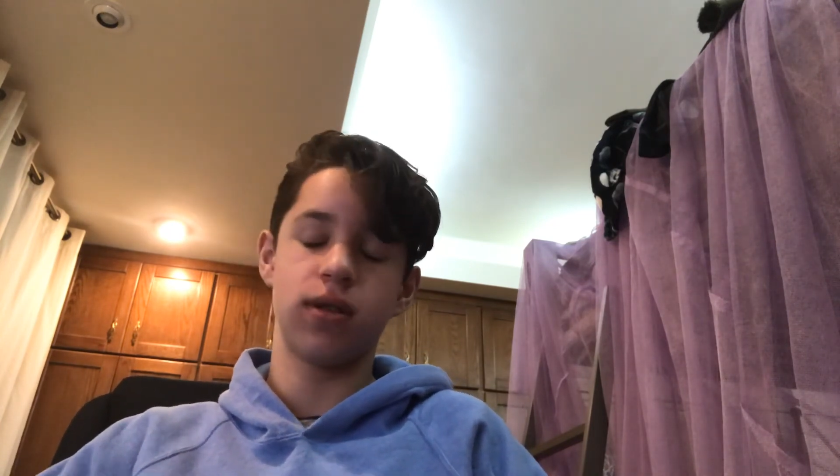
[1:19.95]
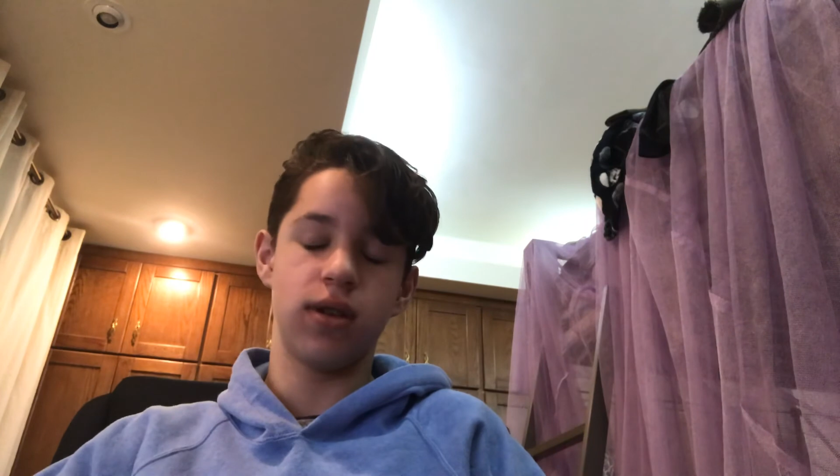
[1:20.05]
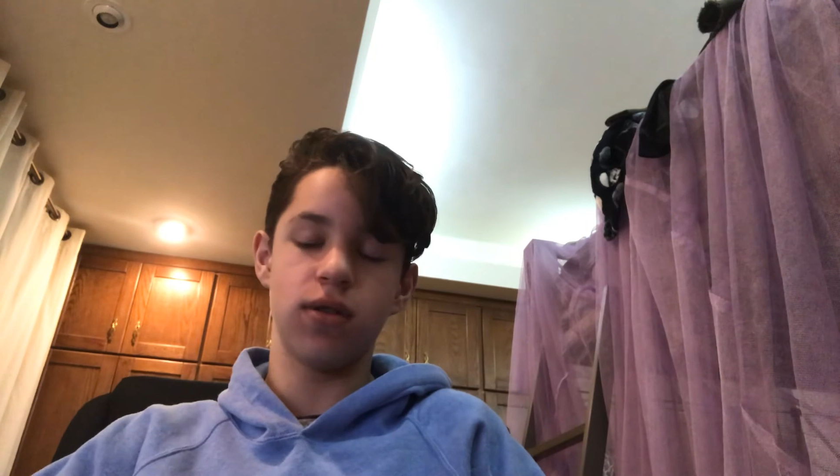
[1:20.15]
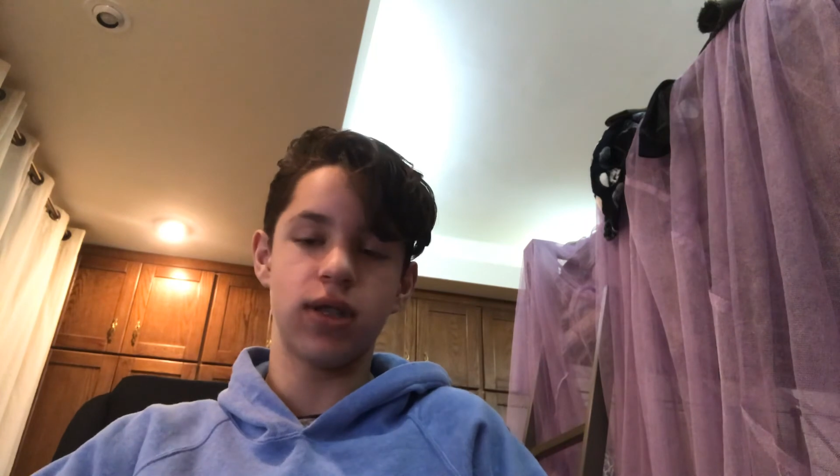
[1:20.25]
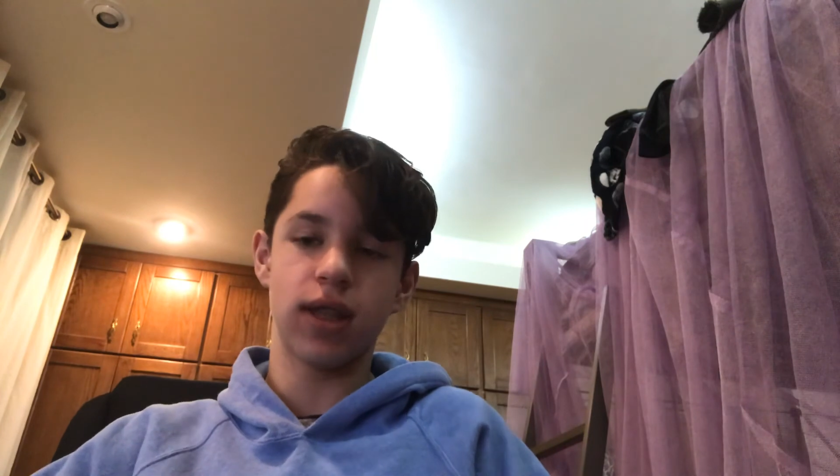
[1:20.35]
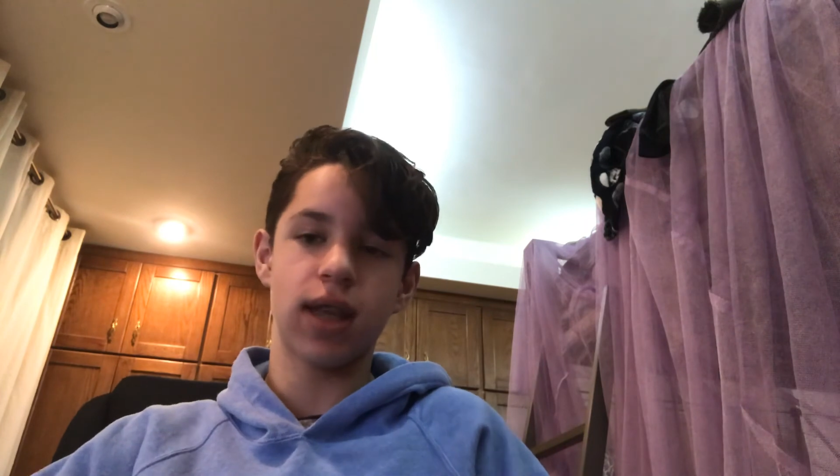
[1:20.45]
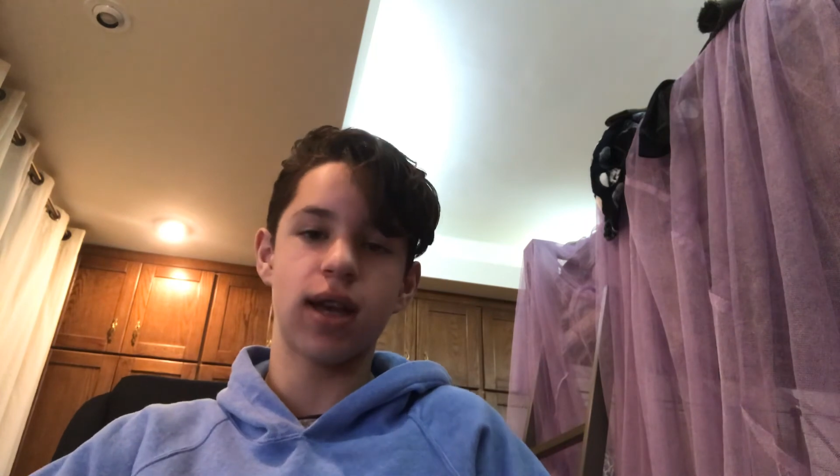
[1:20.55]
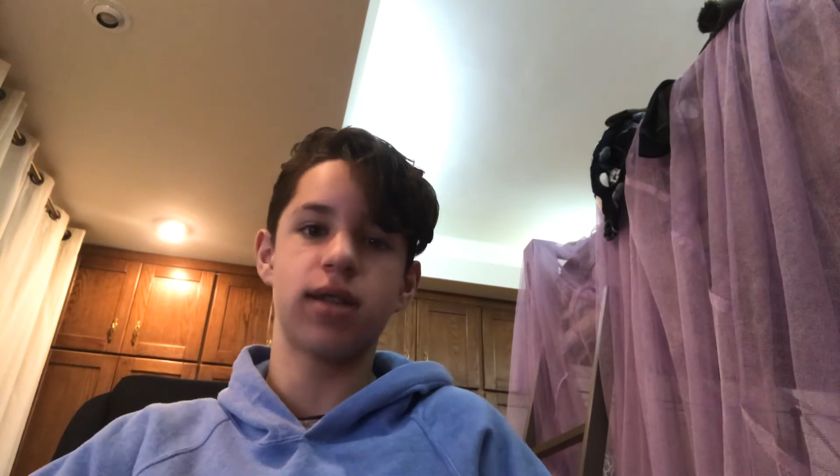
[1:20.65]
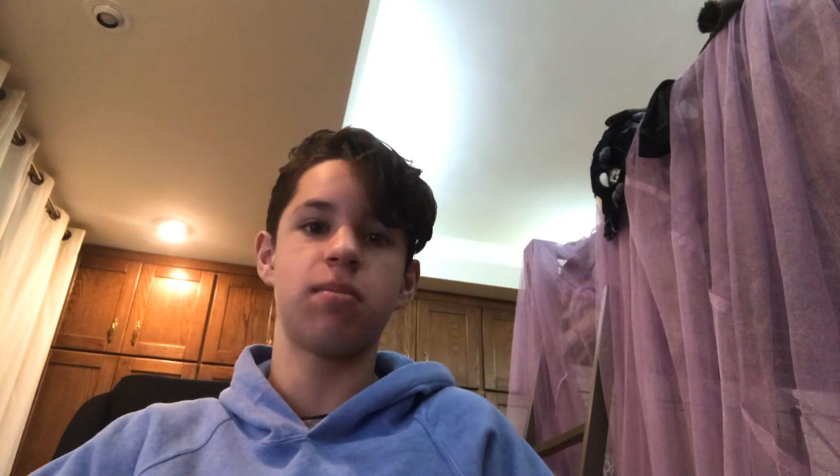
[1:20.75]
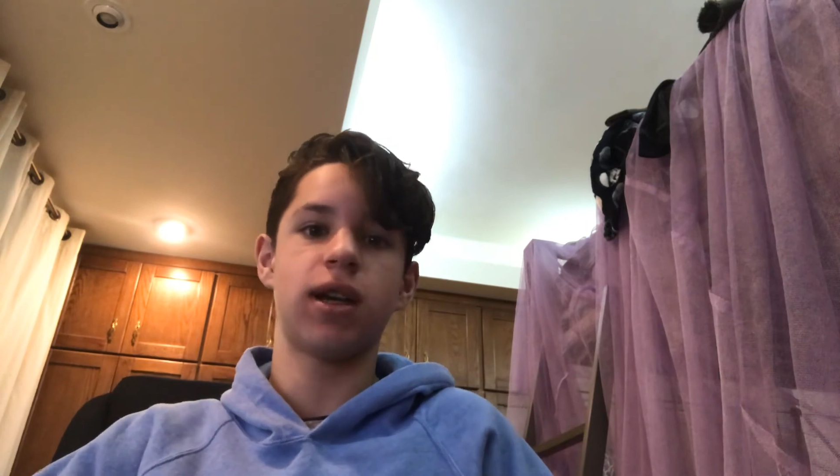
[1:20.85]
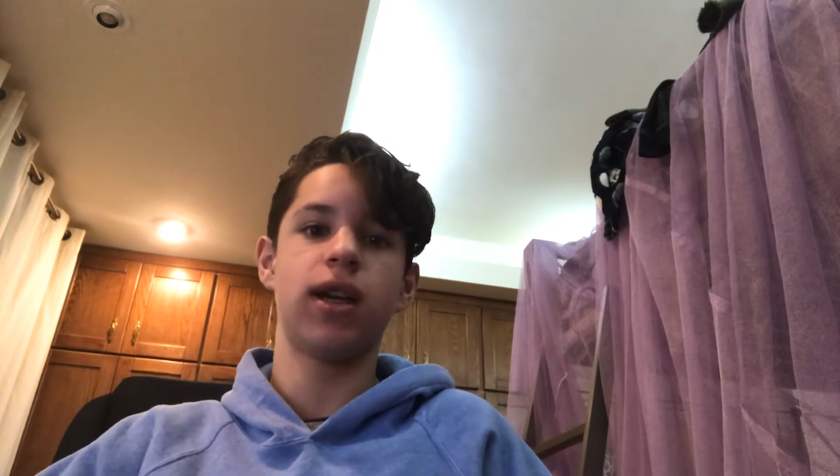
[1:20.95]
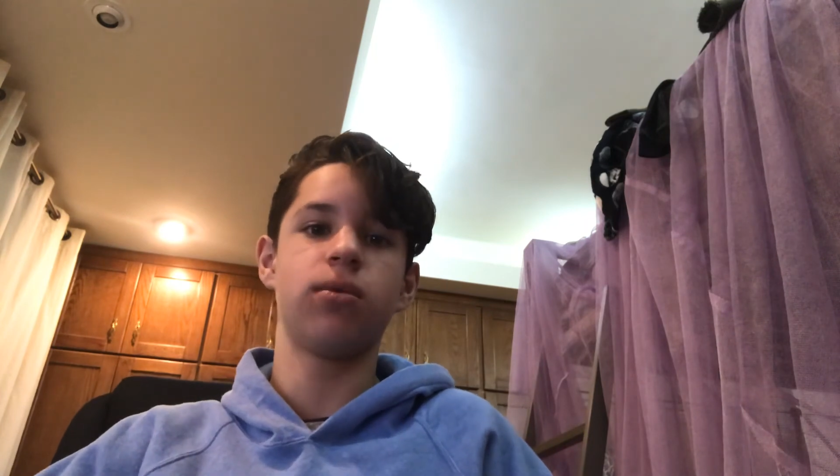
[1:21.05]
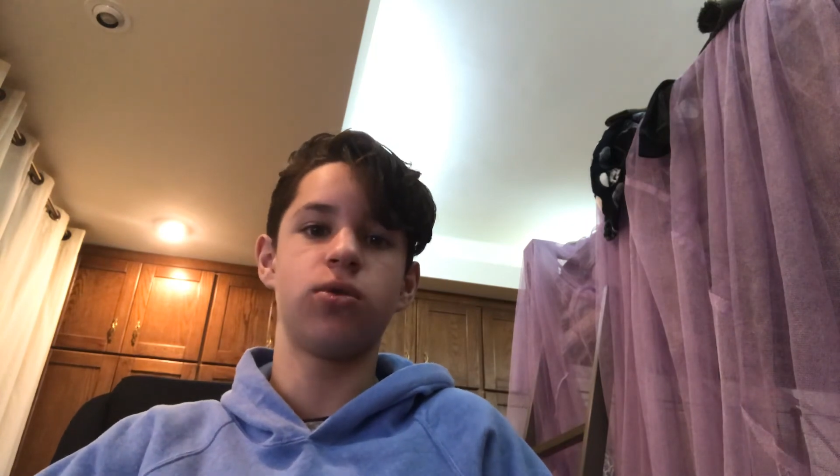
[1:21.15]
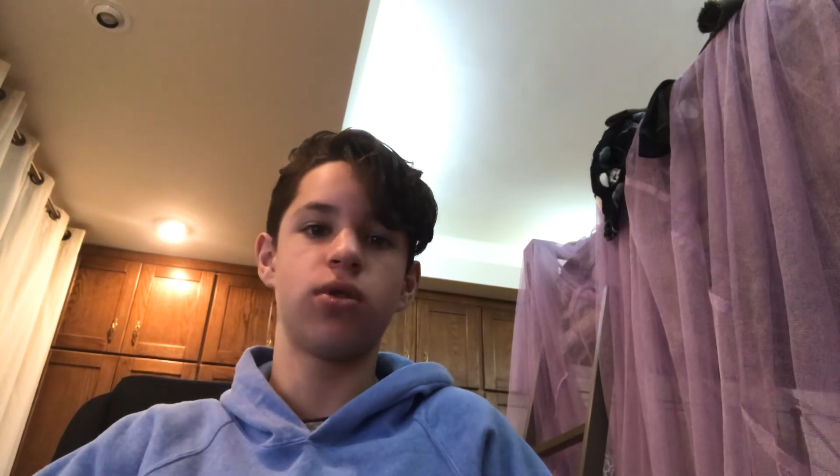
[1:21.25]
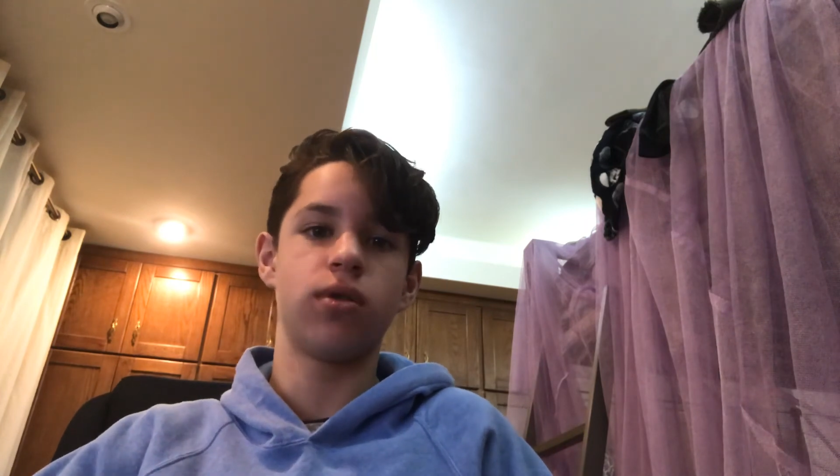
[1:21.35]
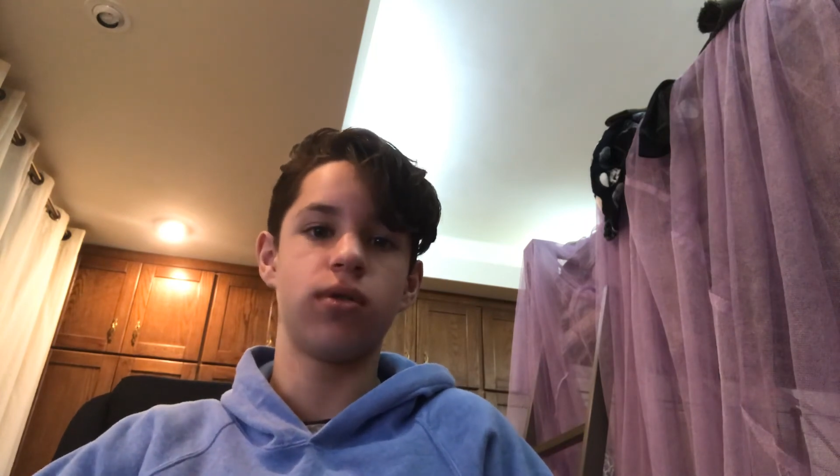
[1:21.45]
using that as my outro